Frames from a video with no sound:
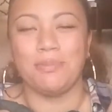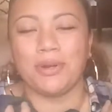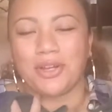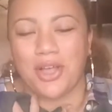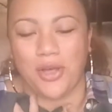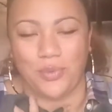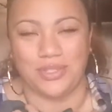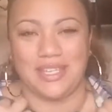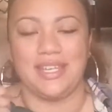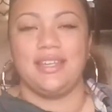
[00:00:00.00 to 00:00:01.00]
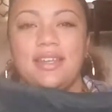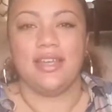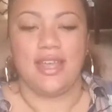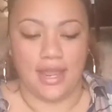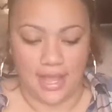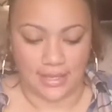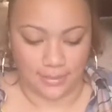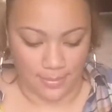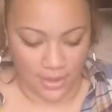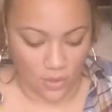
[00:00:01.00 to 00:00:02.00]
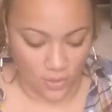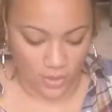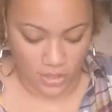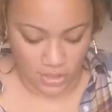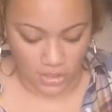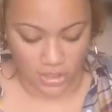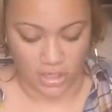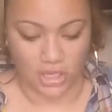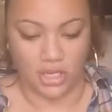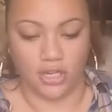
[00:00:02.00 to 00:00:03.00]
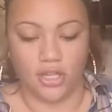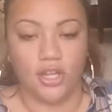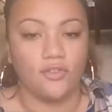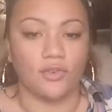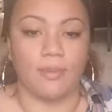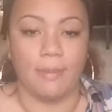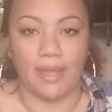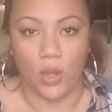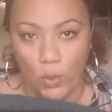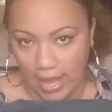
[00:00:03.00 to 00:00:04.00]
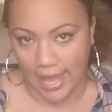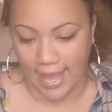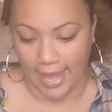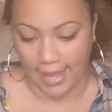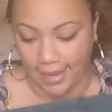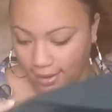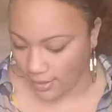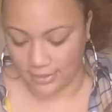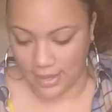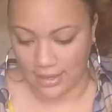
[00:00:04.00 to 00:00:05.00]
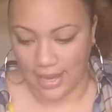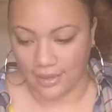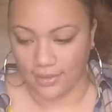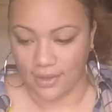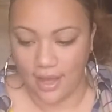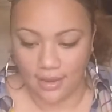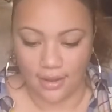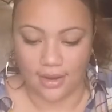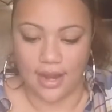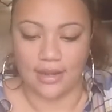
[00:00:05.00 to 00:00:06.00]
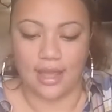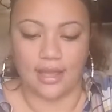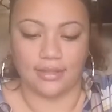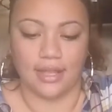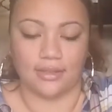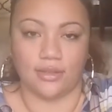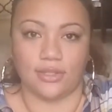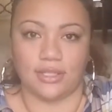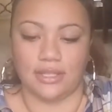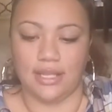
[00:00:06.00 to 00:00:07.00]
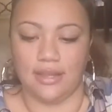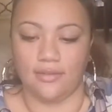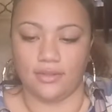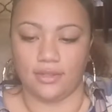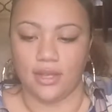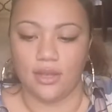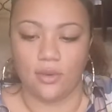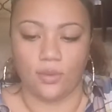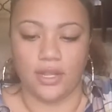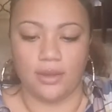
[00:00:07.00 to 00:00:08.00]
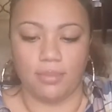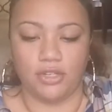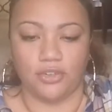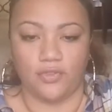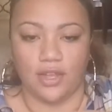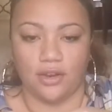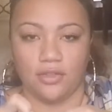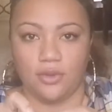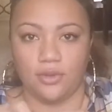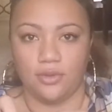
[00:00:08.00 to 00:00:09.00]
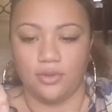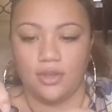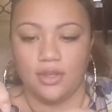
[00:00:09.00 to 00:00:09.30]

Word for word: super cozy. And it has a big old hood for my big old head. I like the color, and it has like those sleeves where you can put your finger through.